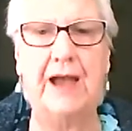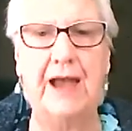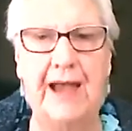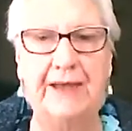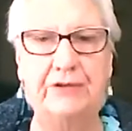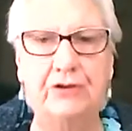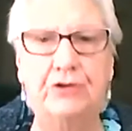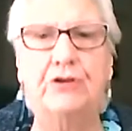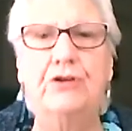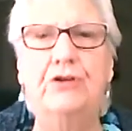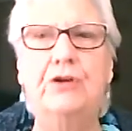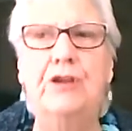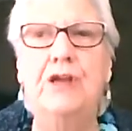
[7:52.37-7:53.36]
and
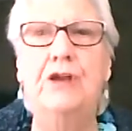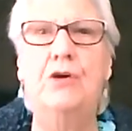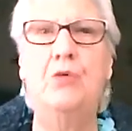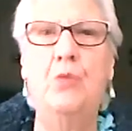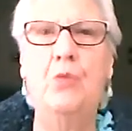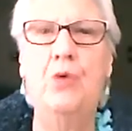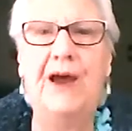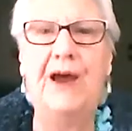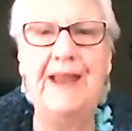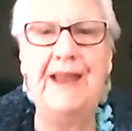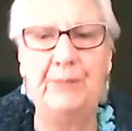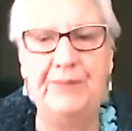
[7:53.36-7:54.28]
learn what our